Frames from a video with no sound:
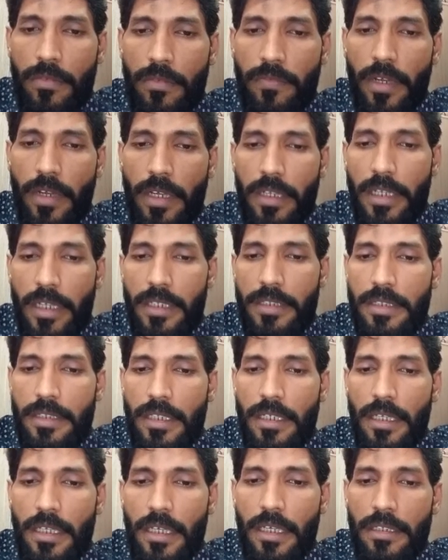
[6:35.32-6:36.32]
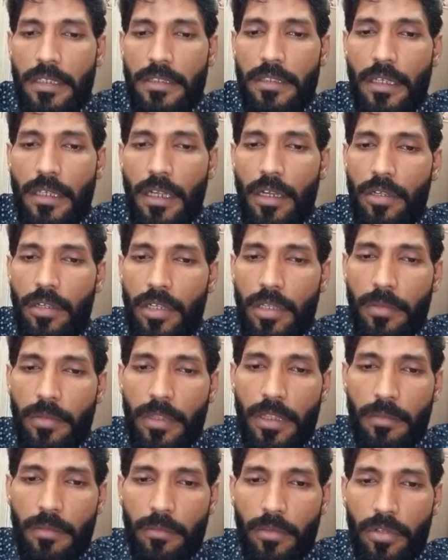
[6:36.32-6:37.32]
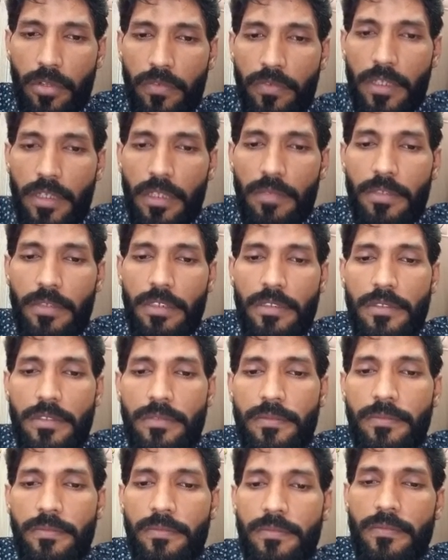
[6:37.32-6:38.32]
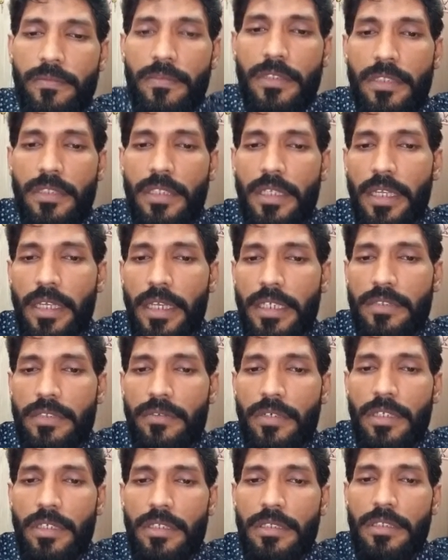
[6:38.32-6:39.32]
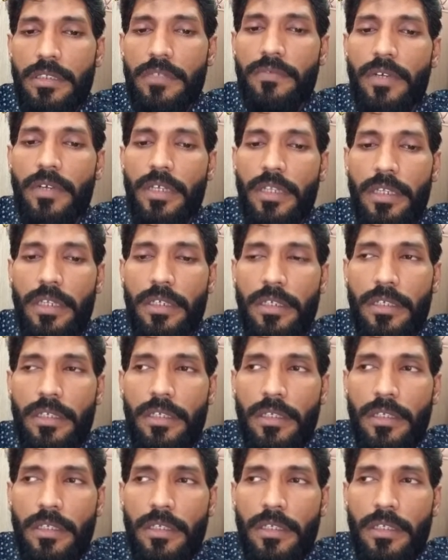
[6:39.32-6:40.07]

Finite set has the countable number of elements. The next one is infinite.